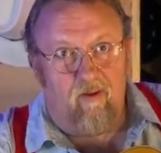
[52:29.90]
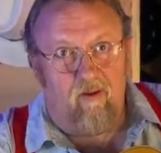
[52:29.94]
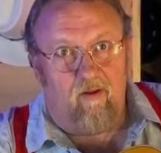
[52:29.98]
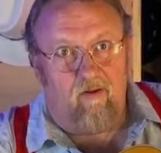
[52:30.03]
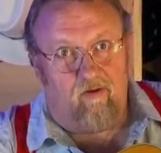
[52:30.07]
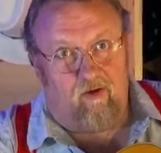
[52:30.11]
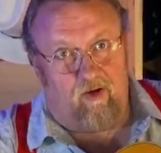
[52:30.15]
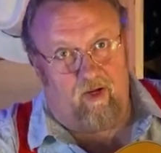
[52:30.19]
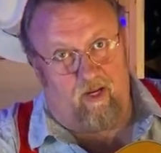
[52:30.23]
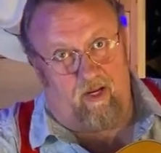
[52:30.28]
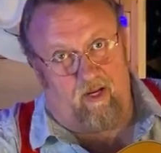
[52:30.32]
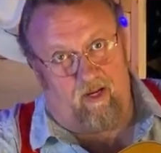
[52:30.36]

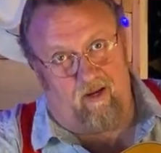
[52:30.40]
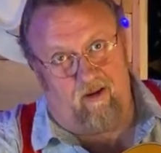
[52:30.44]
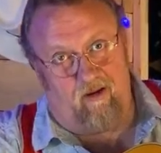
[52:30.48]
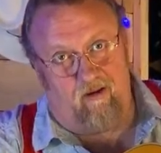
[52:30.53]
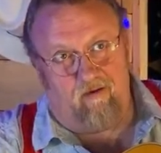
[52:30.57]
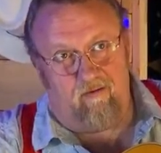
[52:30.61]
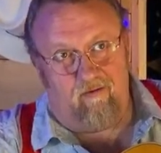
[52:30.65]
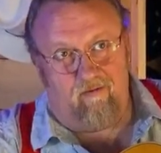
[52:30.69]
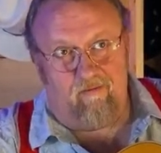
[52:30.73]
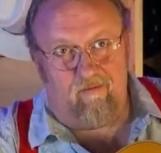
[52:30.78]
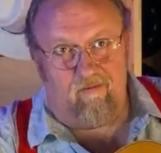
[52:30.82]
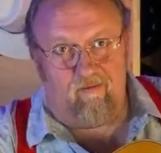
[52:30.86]

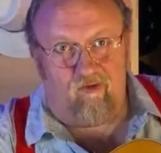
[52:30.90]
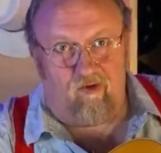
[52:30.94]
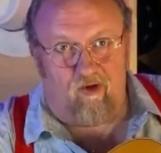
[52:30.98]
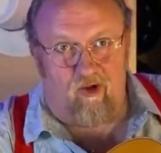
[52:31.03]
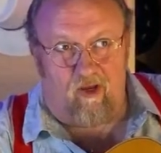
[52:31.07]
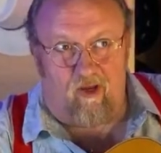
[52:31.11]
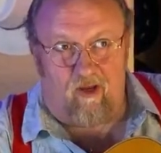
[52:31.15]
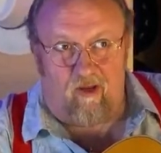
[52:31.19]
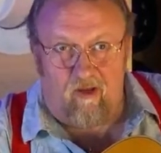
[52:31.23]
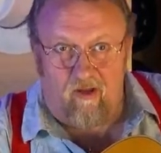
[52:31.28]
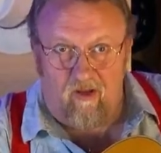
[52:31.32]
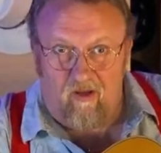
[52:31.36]
D,
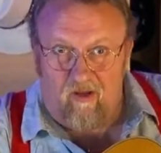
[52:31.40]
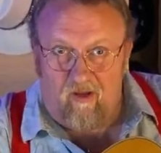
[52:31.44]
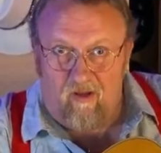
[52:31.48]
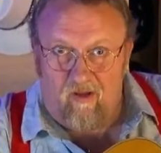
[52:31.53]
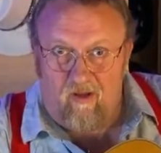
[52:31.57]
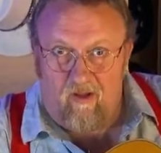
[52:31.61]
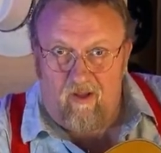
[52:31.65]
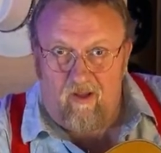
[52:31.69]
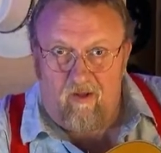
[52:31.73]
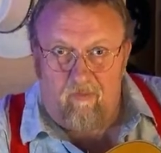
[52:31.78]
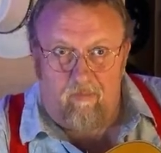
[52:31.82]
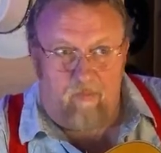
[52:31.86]
G.
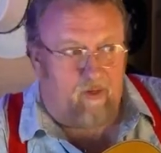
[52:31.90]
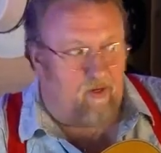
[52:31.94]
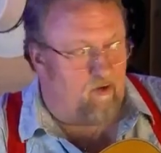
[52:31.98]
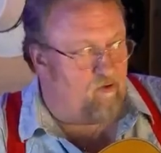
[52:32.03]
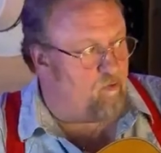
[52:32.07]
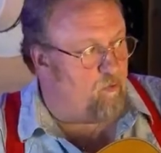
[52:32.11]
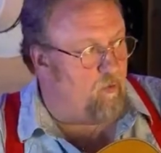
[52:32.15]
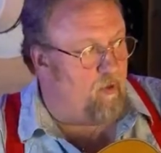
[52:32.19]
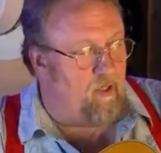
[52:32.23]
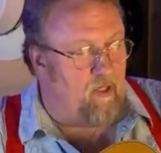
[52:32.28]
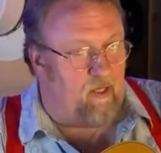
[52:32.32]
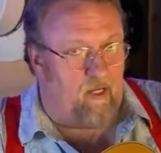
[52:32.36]
But it's
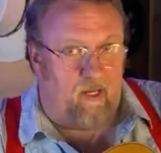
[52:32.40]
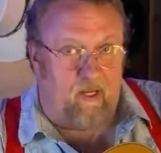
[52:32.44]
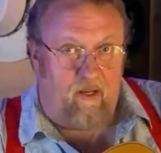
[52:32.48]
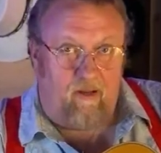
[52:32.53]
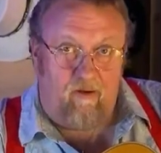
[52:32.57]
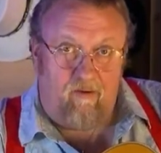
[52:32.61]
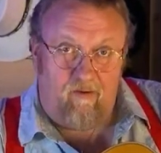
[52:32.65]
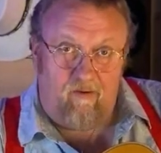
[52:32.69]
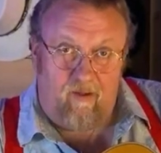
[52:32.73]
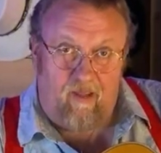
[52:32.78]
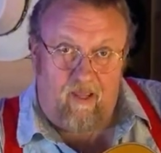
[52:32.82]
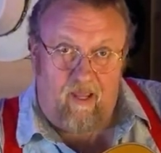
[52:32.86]
really
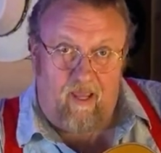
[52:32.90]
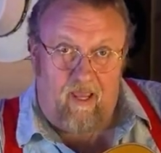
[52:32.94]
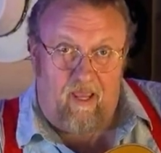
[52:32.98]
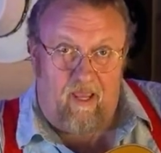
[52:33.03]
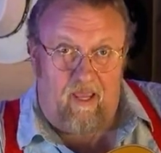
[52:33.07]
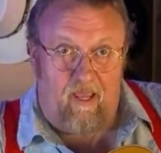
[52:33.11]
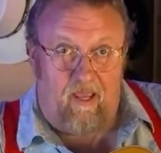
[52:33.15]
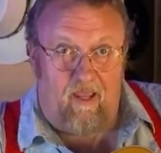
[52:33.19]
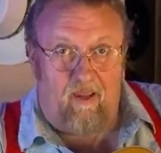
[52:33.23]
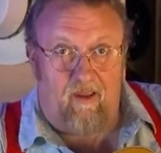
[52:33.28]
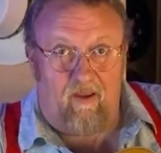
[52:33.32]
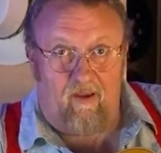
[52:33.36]

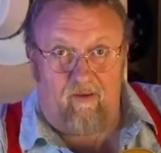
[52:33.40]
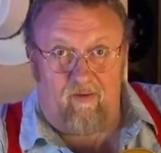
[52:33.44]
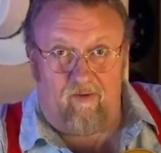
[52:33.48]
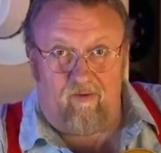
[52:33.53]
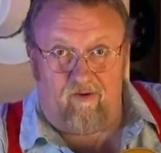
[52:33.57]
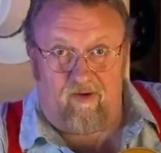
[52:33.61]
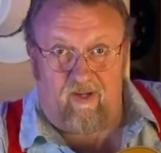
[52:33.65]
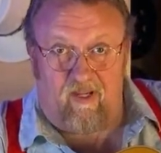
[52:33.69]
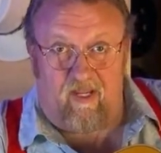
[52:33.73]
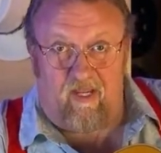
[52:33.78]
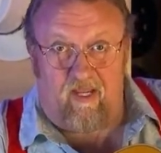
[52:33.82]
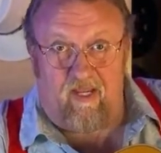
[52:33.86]
A,
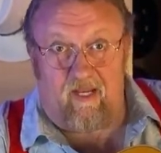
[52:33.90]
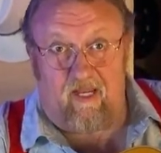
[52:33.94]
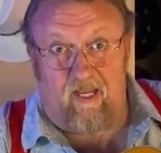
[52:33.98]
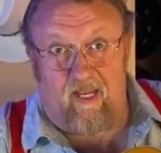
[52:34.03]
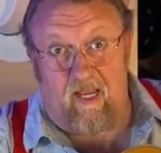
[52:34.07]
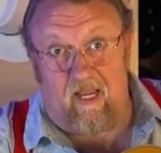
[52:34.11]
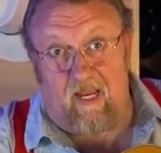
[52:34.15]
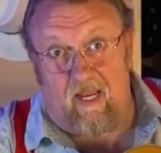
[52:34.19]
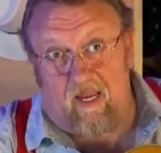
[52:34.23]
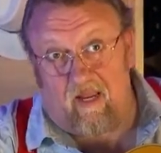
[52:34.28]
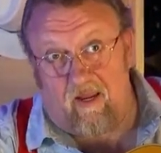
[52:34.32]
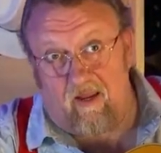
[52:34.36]
D, and
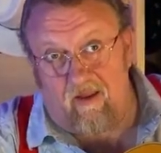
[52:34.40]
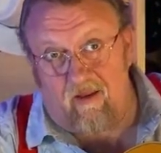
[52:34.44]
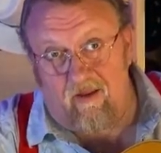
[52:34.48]
E.